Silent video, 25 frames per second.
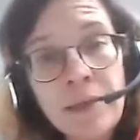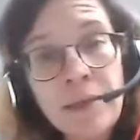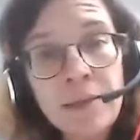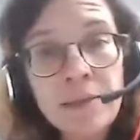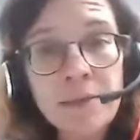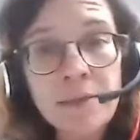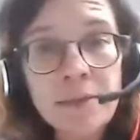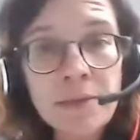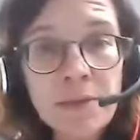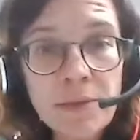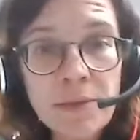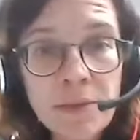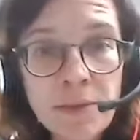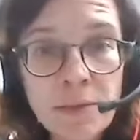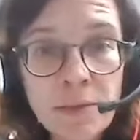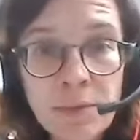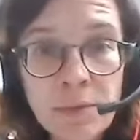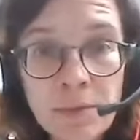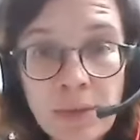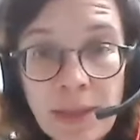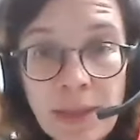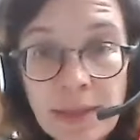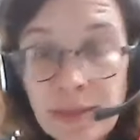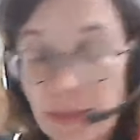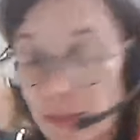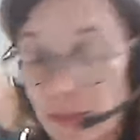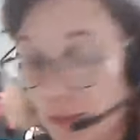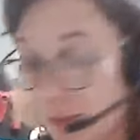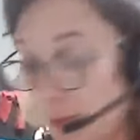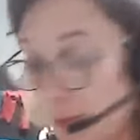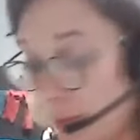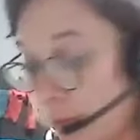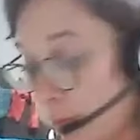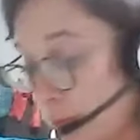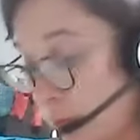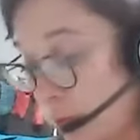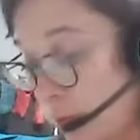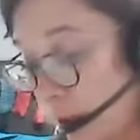So as it's
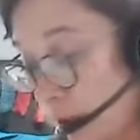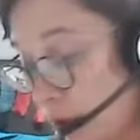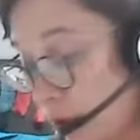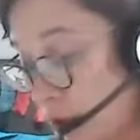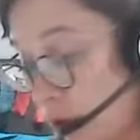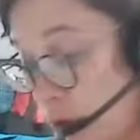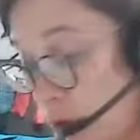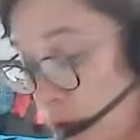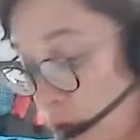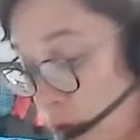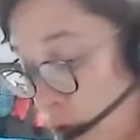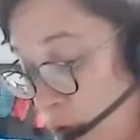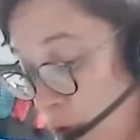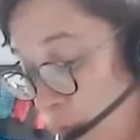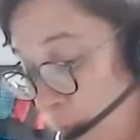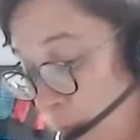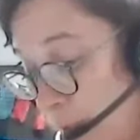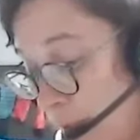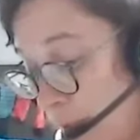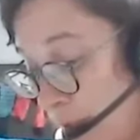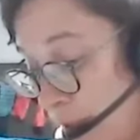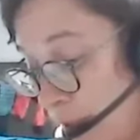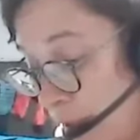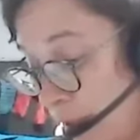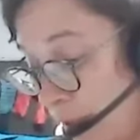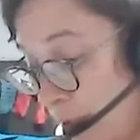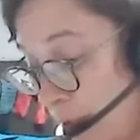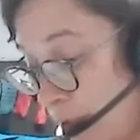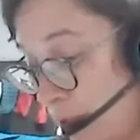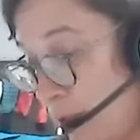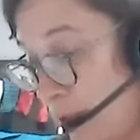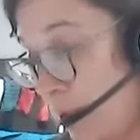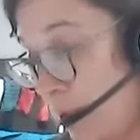such huge business, you